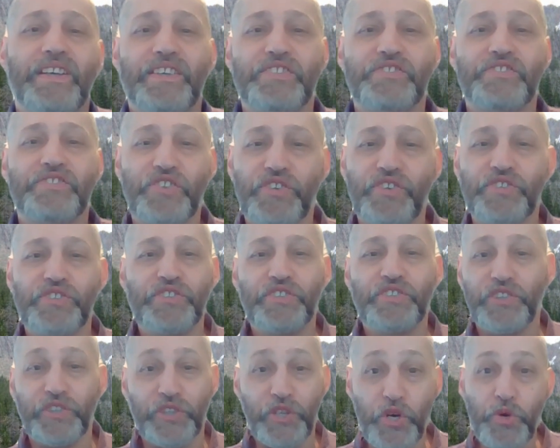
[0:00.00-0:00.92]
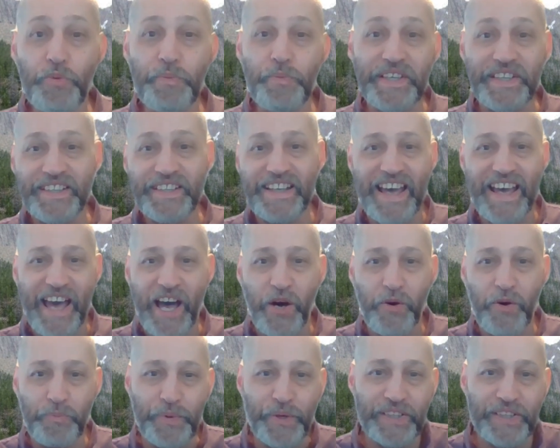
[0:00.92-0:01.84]
certain lumen
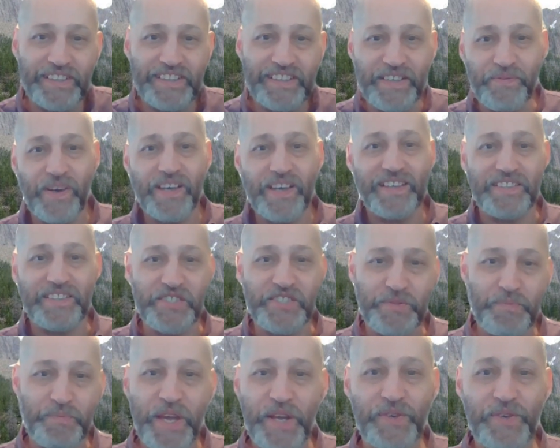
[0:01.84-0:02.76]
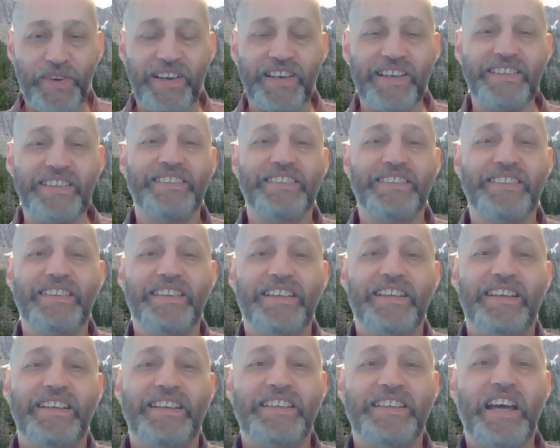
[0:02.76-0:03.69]
output, if I can speak right.
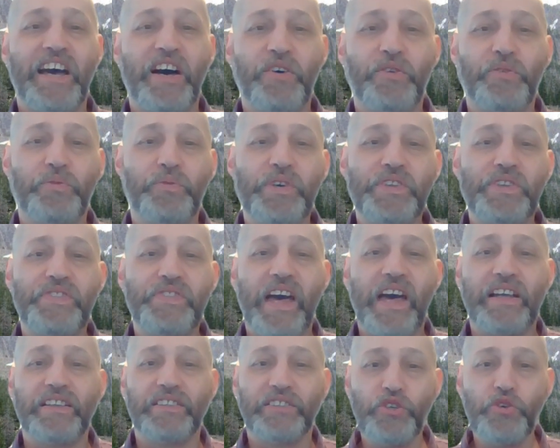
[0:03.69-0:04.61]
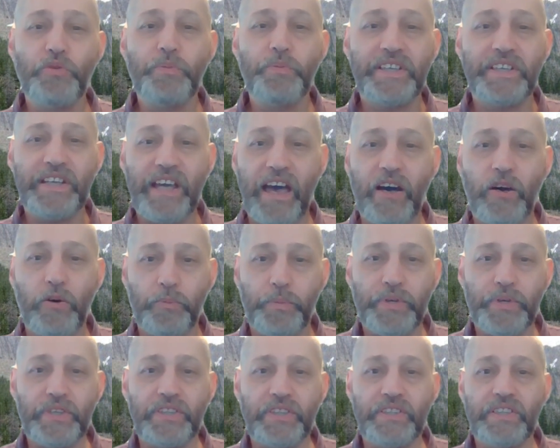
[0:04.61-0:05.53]
Now, with that lumen
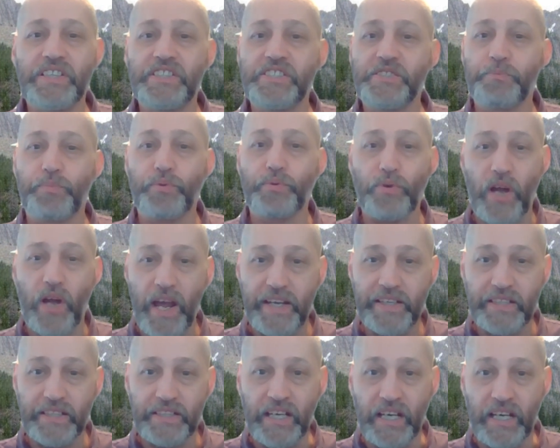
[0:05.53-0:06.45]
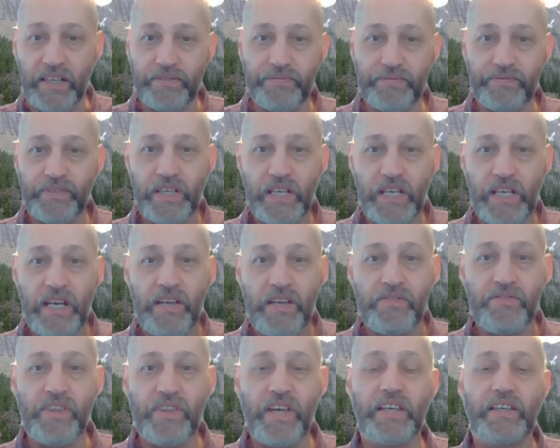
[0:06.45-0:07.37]
output, it's bright enough
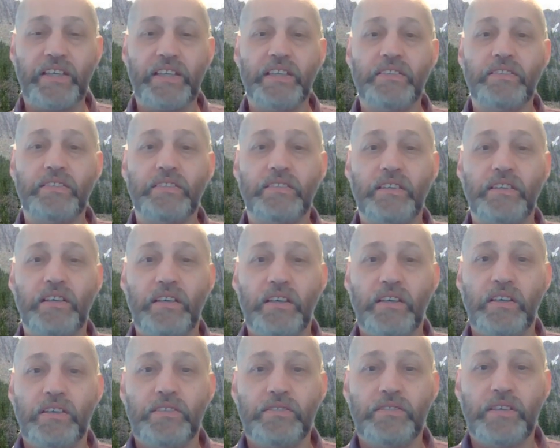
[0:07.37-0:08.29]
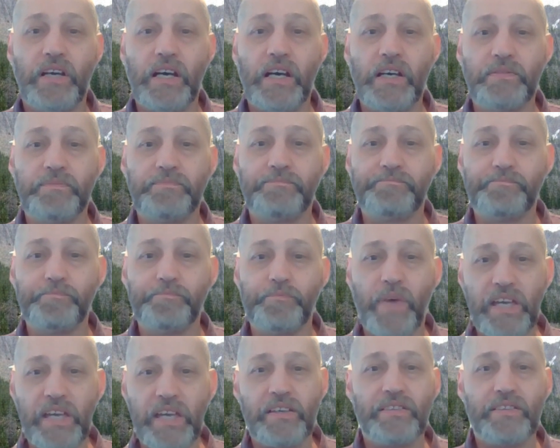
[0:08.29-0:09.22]
that can
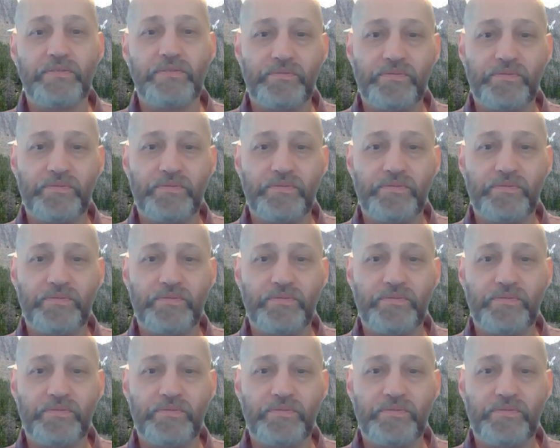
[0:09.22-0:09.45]
make